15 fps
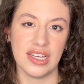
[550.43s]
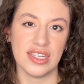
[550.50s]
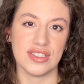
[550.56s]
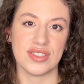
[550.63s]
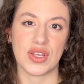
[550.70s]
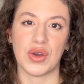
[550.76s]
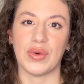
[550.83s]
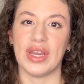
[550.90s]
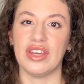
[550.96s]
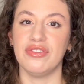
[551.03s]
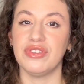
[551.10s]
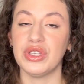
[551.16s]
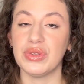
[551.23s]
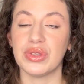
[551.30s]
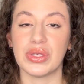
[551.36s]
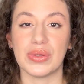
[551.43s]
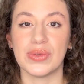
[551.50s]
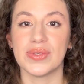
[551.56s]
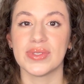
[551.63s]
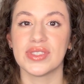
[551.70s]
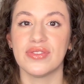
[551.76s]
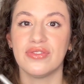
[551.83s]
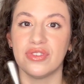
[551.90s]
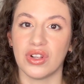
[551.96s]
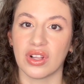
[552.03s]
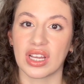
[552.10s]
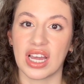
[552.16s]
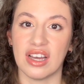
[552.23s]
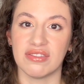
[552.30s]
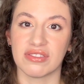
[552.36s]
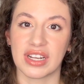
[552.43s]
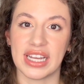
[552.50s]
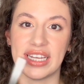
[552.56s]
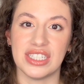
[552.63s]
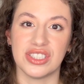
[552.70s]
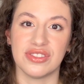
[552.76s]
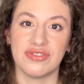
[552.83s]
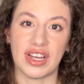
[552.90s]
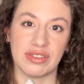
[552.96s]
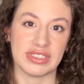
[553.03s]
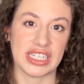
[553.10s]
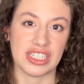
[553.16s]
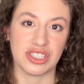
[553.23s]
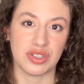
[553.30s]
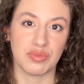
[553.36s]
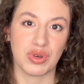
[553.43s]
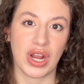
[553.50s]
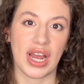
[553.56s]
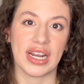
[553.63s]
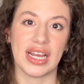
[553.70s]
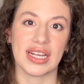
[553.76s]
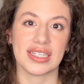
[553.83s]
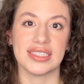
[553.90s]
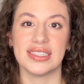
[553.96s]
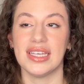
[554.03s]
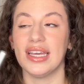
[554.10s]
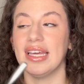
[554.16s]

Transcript: So if you use full coverage foundation products,